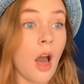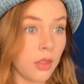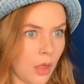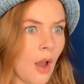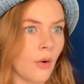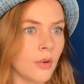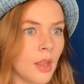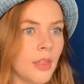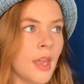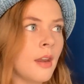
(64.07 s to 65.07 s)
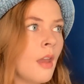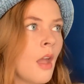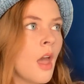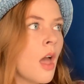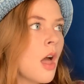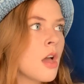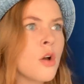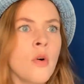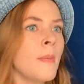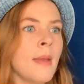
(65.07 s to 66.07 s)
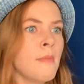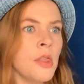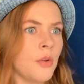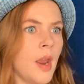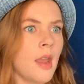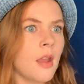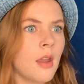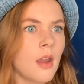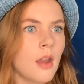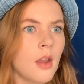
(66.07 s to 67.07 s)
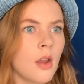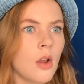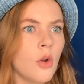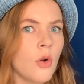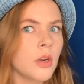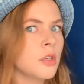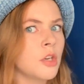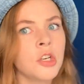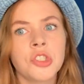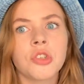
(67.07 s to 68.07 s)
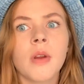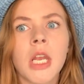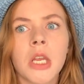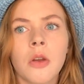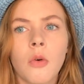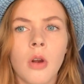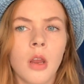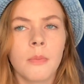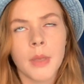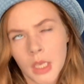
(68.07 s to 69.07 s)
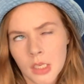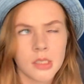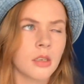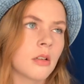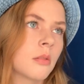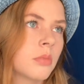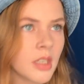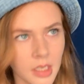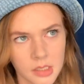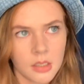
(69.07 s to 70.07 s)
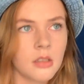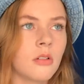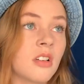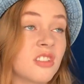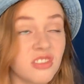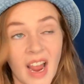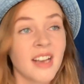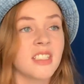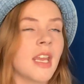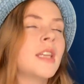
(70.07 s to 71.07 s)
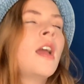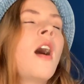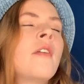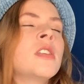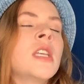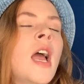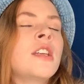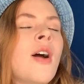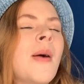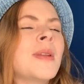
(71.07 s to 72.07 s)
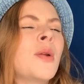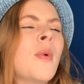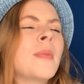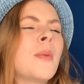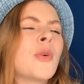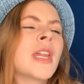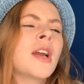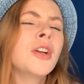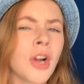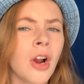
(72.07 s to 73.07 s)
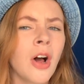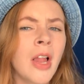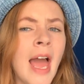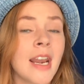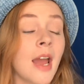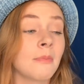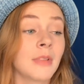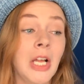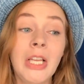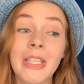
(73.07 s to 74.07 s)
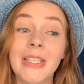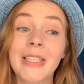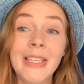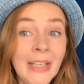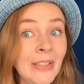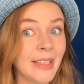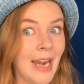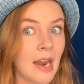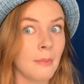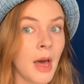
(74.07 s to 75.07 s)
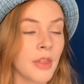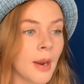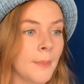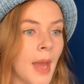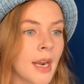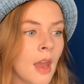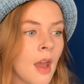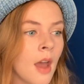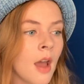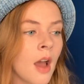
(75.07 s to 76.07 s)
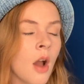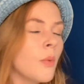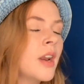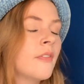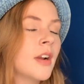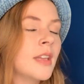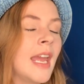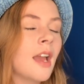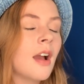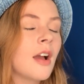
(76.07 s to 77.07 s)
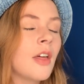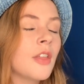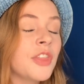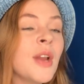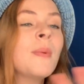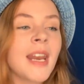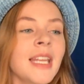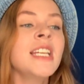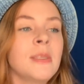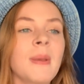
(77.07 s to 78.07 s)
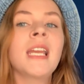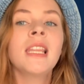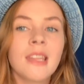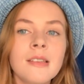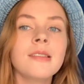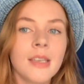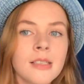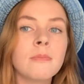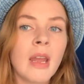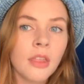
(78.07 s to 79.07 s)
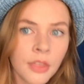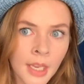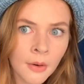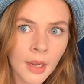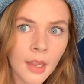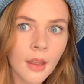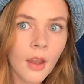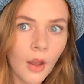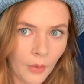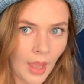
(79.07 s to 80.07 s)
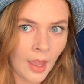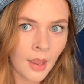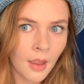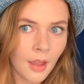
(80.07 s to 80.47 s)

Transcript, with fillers: alone, then who am I mothering or nurturing? or appeasing or pleasing or attracting. And yeah, obviously I know I'm not a woman, I'm more like a girl and I'm clearly not a mother, but whatever. Like theoretically speaking, this is my theory, okay?